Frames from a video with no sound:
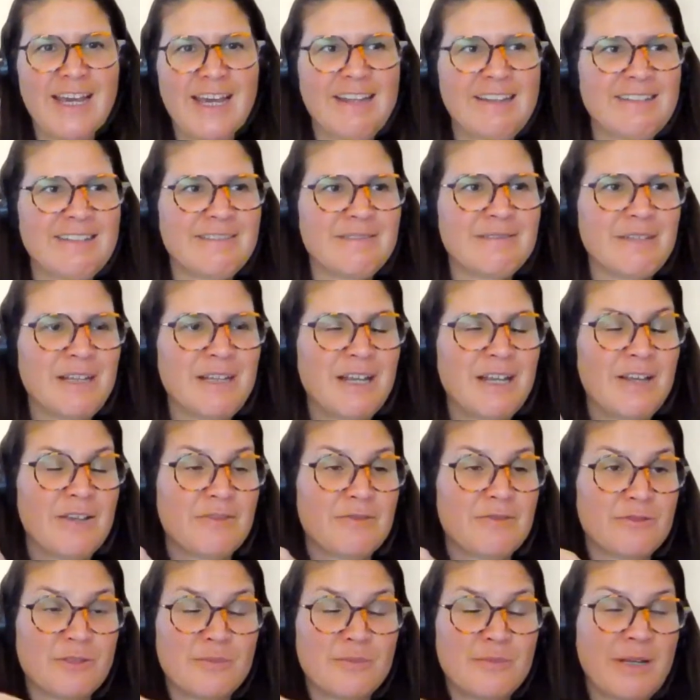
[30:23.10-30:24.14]
And
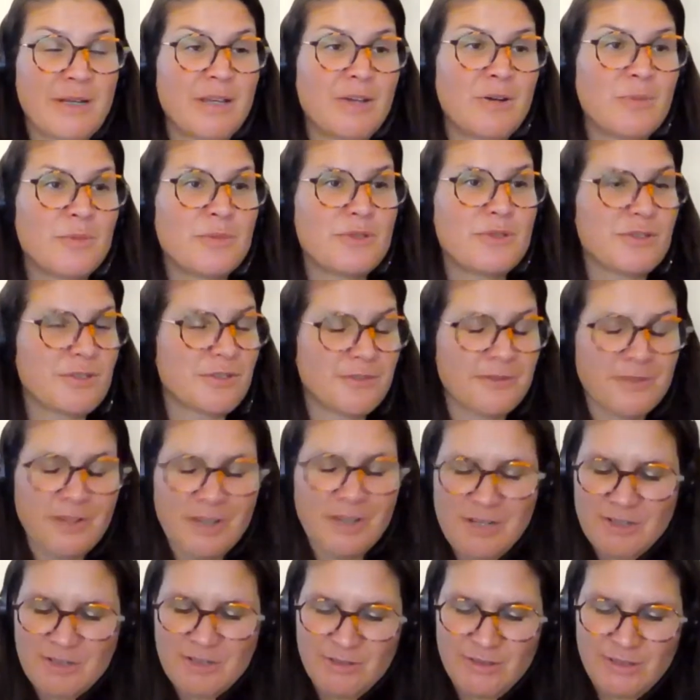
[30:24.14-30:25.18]
from my
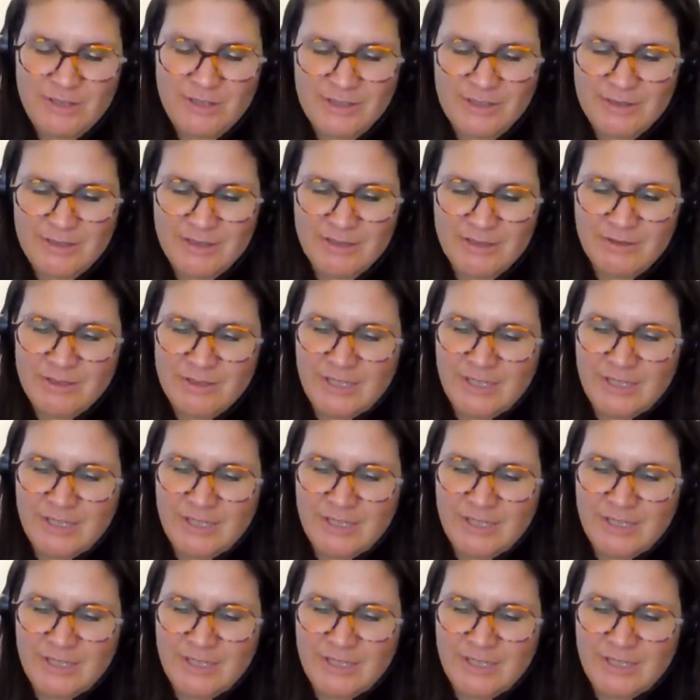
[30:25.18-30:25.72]
observation here,